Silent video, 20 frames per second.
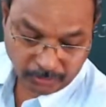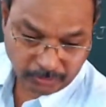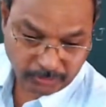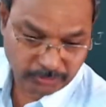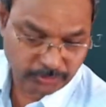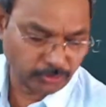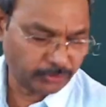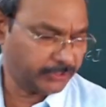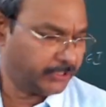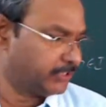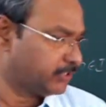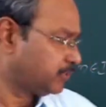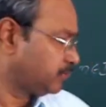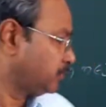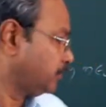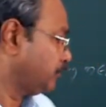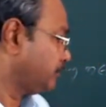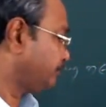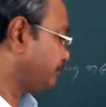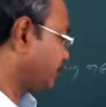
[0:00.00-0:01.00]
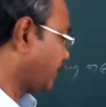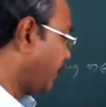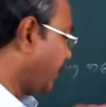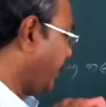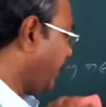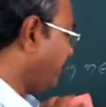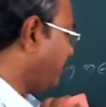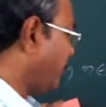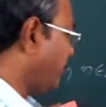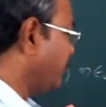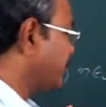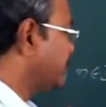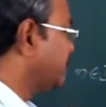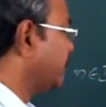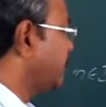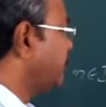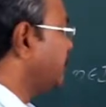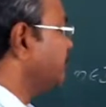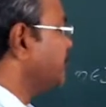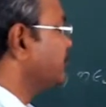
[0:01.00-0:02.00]
So this demo is
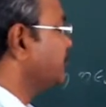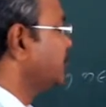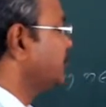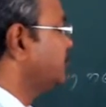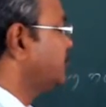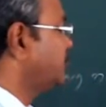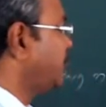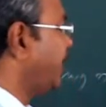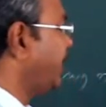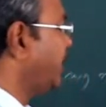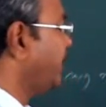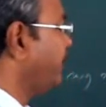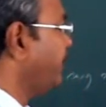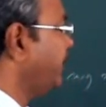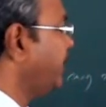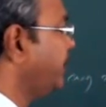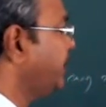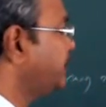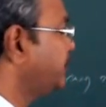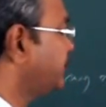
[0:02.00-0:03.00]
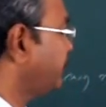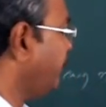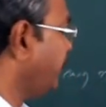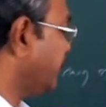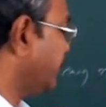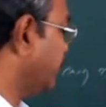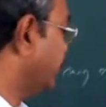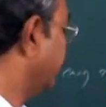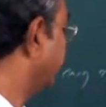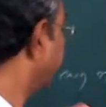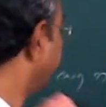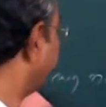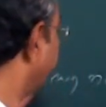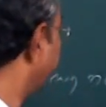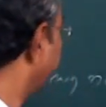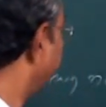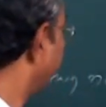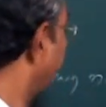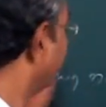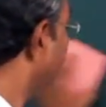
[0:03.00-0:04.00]
straight away deals with
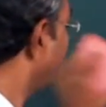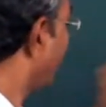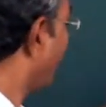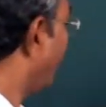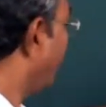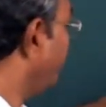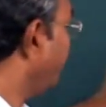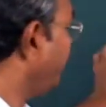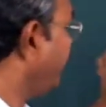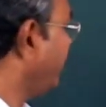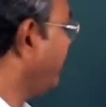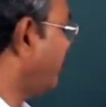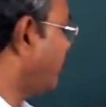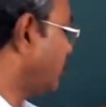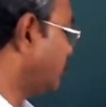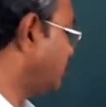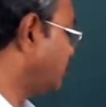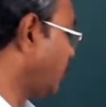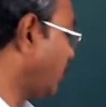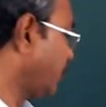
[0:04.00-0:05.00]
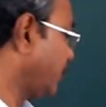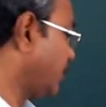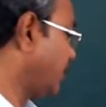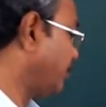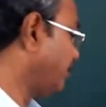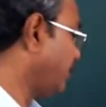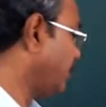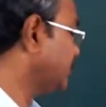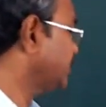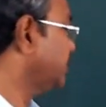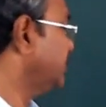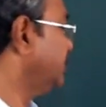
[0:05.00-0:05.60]
unimodular complex